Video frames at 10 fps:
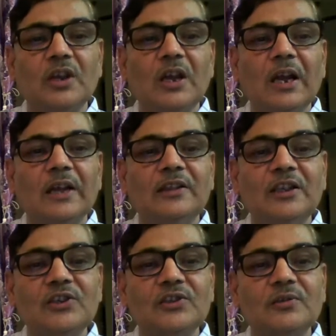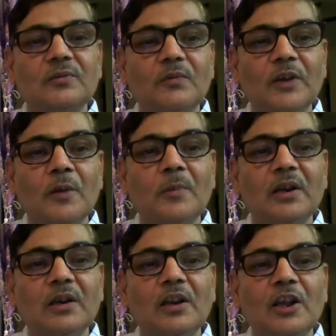And this
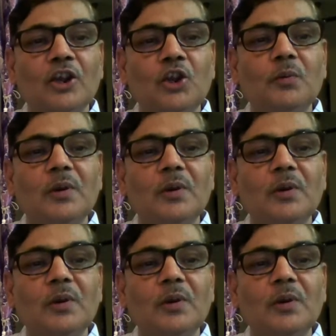phenomenon you will